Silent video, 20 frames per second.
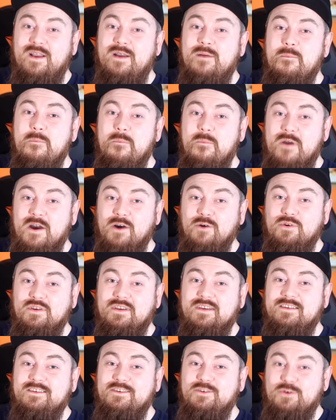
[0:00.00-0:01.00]

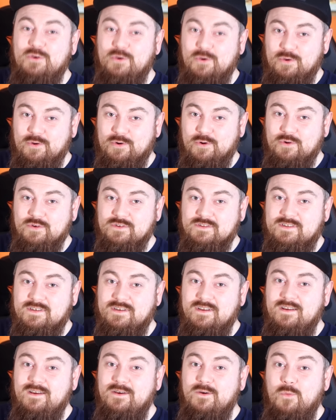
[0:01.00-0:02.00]
million euros
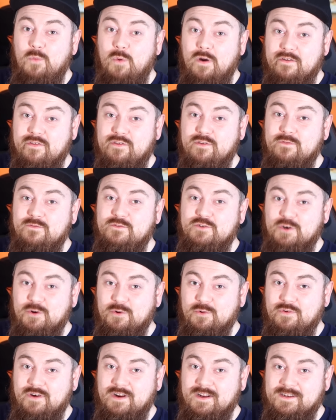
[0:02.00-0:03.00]
worth of
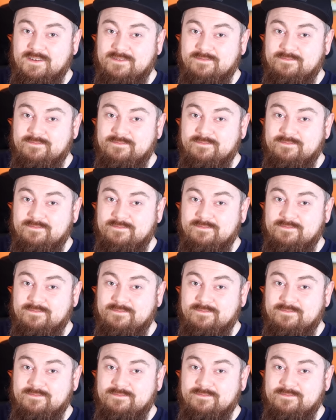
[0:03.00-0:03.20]
jewellery.